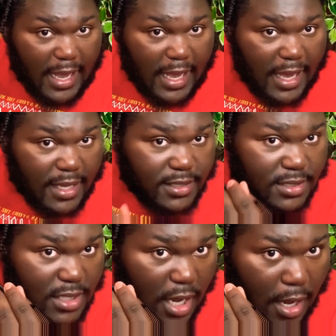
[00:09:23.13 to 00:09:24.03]

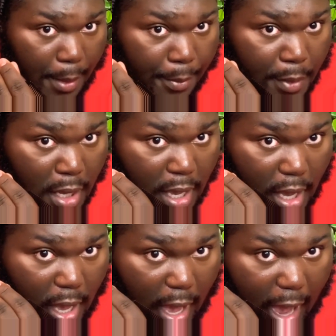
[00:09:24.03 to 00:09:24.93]
ends,
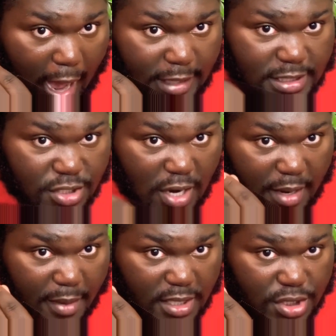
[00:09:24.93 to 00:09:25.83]
I just try to
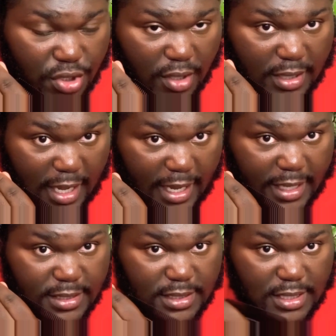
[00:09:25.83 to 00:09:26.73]
make sure that
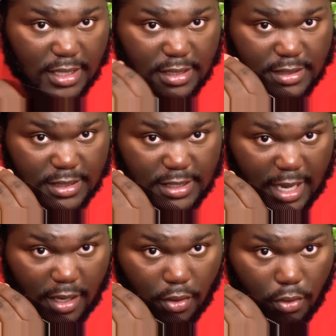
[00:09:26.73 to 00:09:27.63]
it's
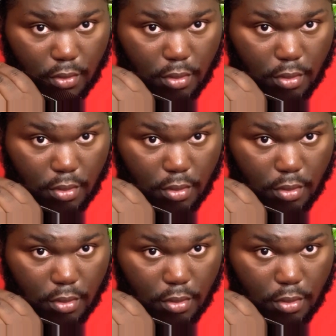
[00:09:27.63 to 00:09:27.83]
detangled.